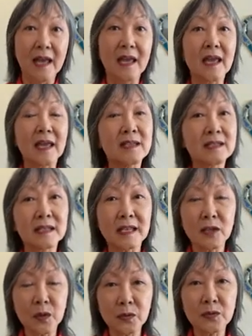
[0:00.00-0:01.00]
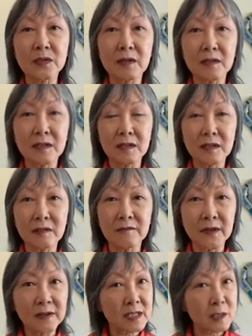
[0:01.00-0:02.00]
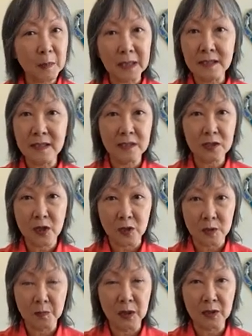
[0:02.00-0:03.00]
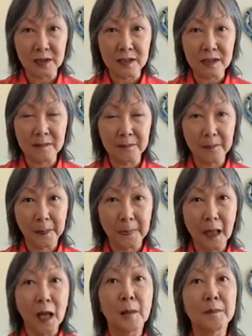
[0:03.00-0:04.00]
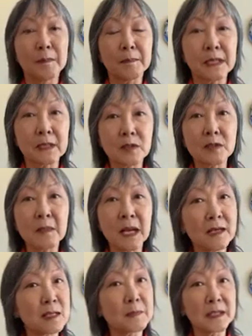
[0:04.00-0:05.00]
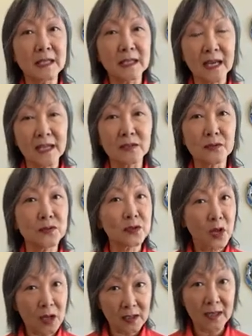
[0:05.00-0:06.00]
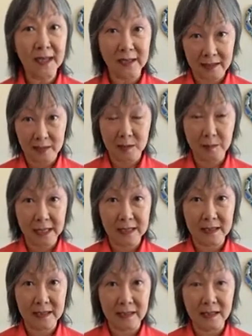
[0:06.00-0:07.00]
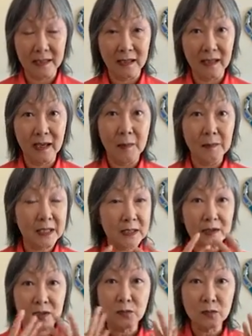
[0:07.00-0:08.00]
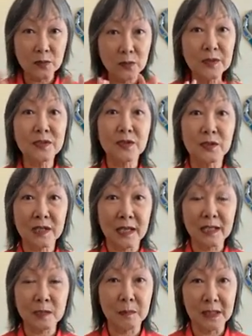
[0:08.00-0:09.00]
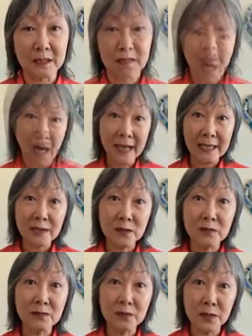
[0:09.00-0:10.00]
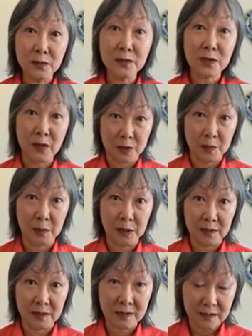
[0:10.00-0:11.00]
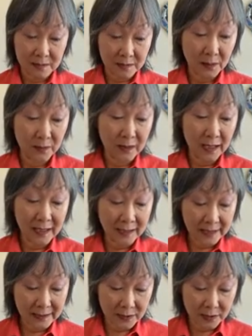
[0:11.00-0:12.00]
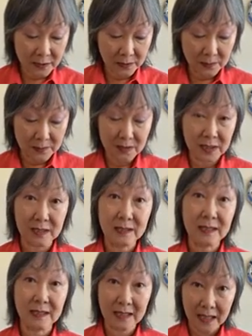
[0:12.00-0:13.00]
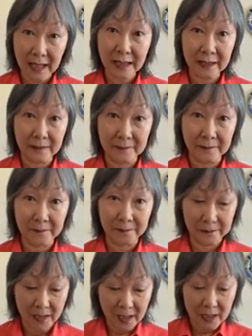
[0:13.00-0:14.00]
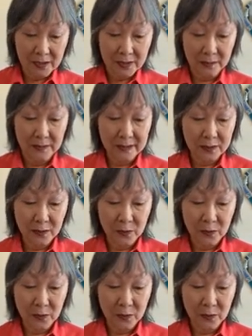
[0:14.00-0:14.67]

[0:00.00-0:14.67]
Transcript: is they use very spicy Scotch bonnets, but because my husband and I do not like it spicy, because it ruins your taste buds, I don't use Scotch bonnets. So I like to use just cayenne. So let's go